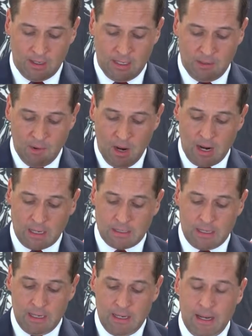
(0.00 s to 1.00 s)
in mind.
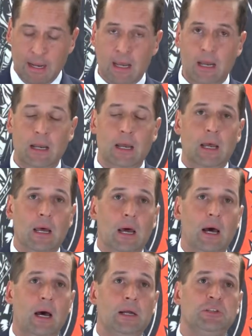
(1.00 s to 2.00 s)
And
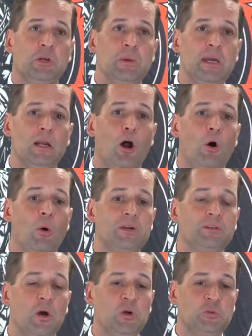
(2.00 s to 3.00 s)
to me, it
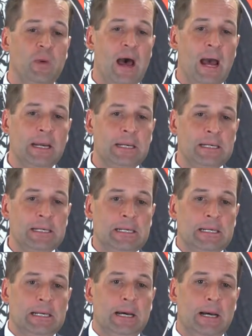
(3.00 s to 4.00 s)
always goes back
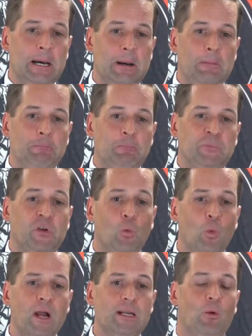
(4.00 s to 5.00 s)
to
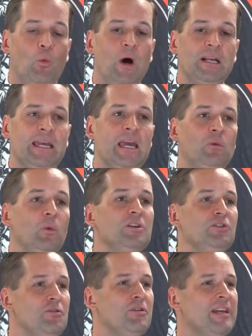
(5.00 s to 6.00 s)
what can we
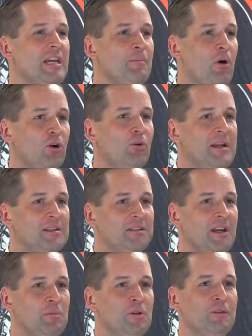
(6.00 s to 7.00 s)
do to keep our great
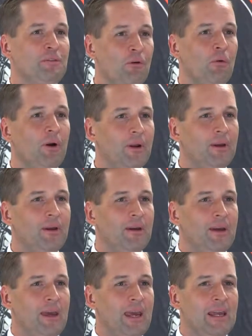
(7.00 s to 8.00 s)
state moving forward.
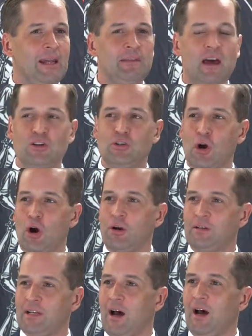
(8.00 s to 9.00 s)
And in that
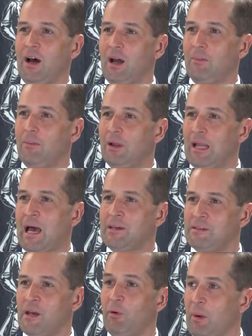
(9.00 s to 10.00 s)
dark time
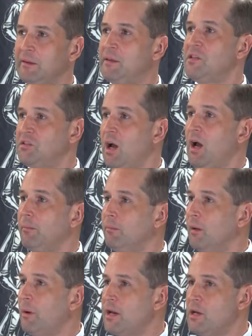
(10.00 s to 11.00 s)
last summer, about this time,
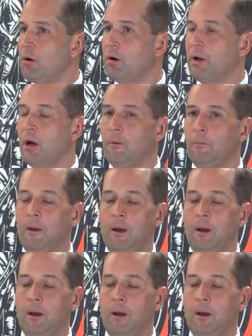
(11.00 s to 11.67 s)
about a year ago,